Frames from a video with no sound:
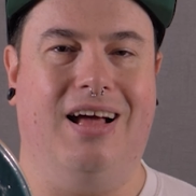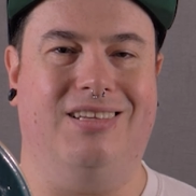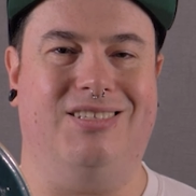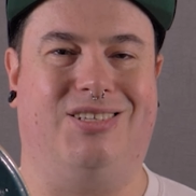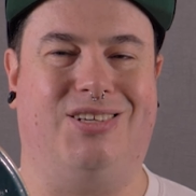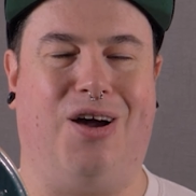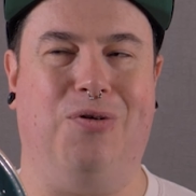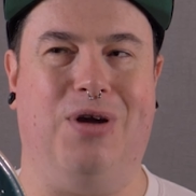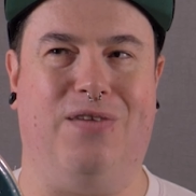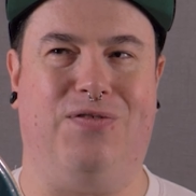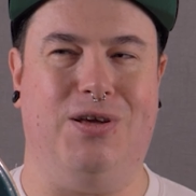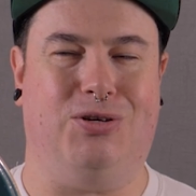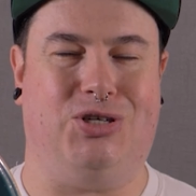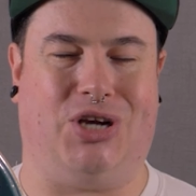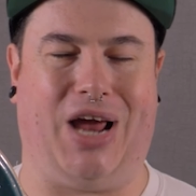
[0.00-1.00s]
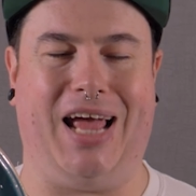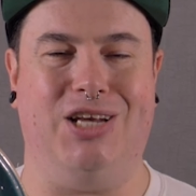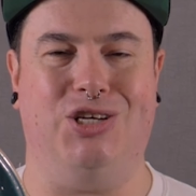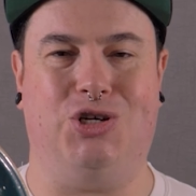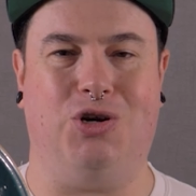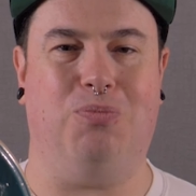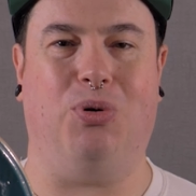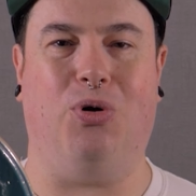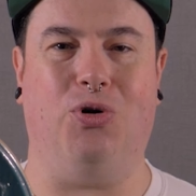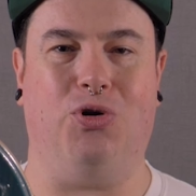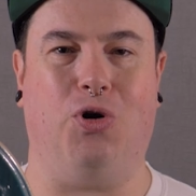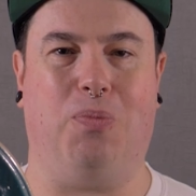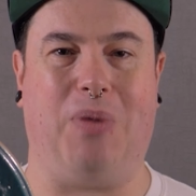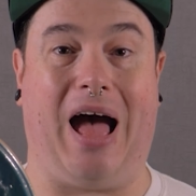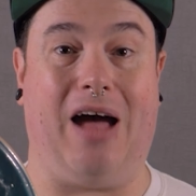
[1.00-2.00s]
and so if you change your board
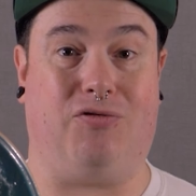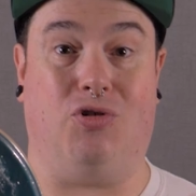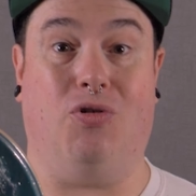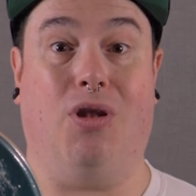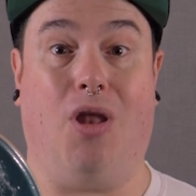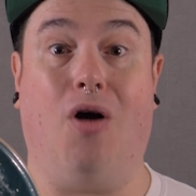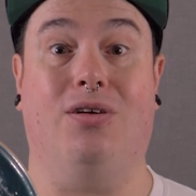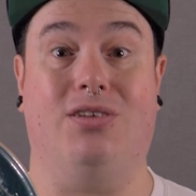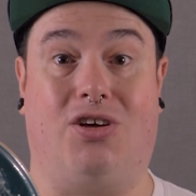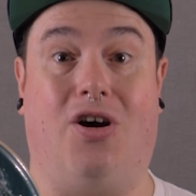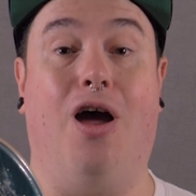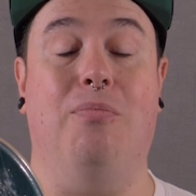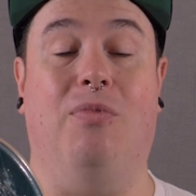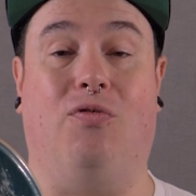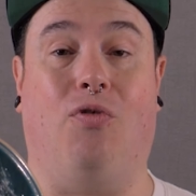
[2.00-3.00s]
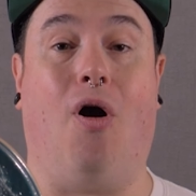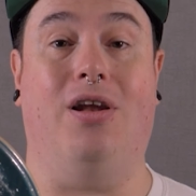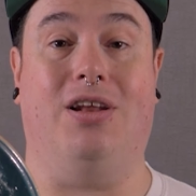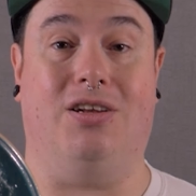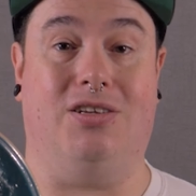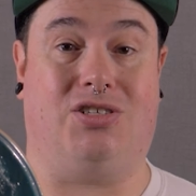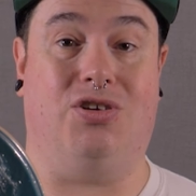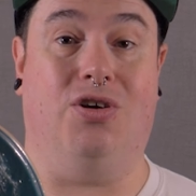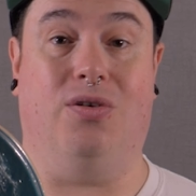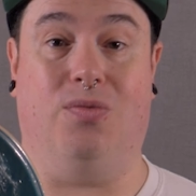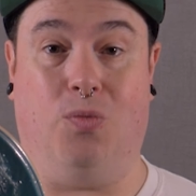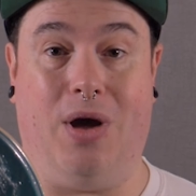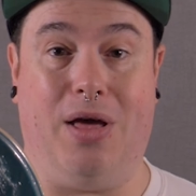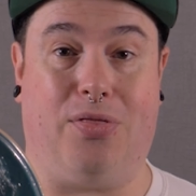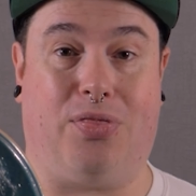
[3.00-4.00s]
up after a long time of riding a
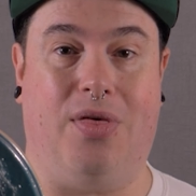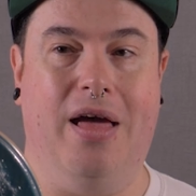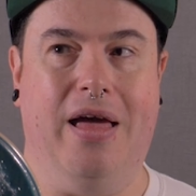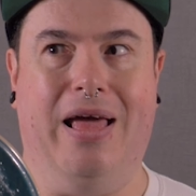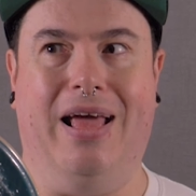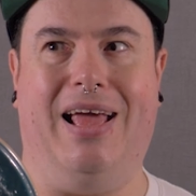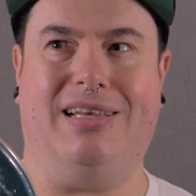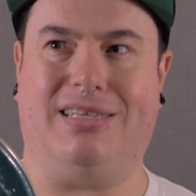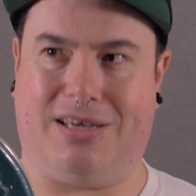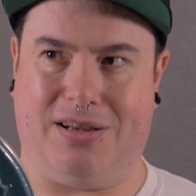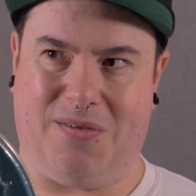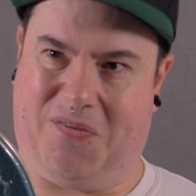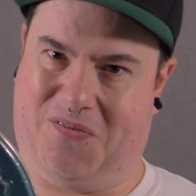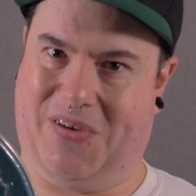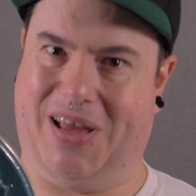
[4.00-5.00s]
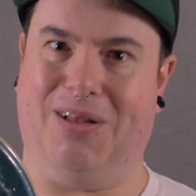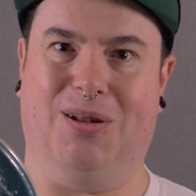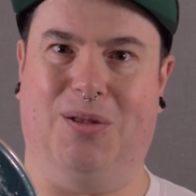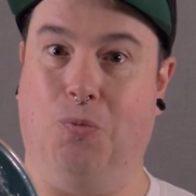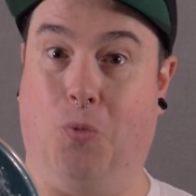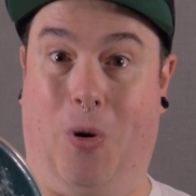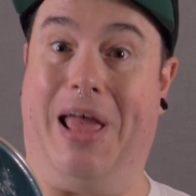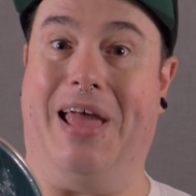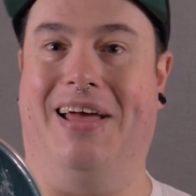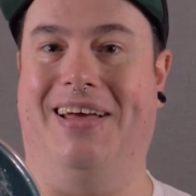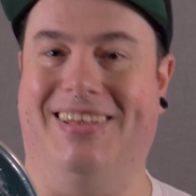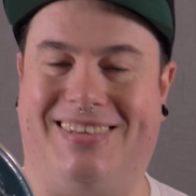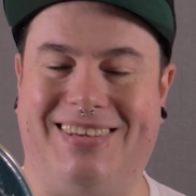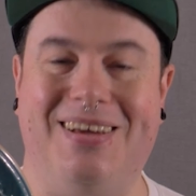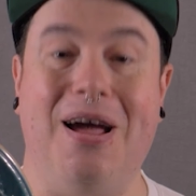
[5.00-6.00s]
certain width, it's going to feel
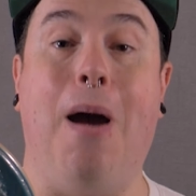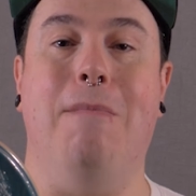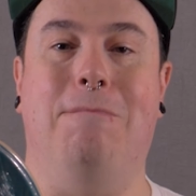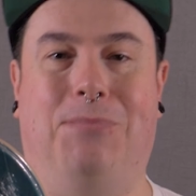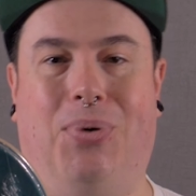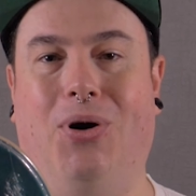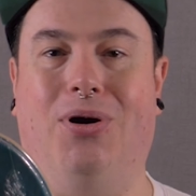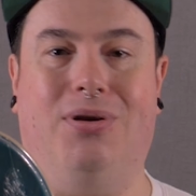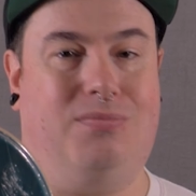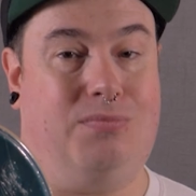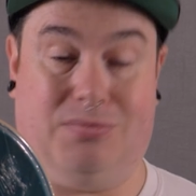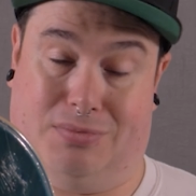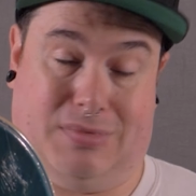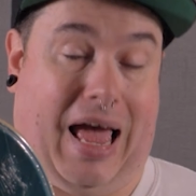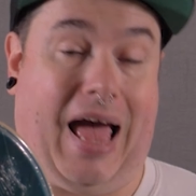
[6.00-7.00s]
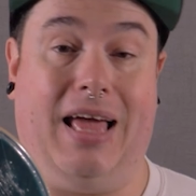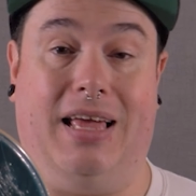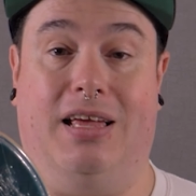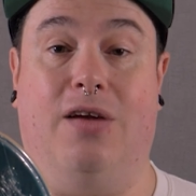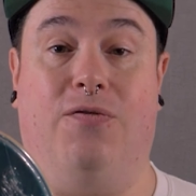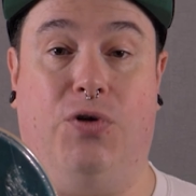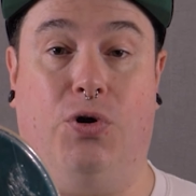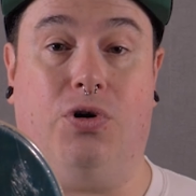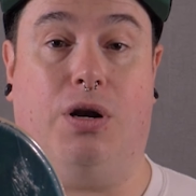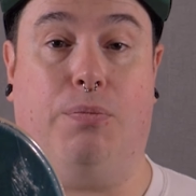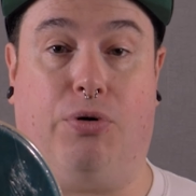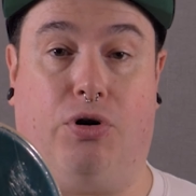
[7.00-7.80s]
weird. But hey, if you're going to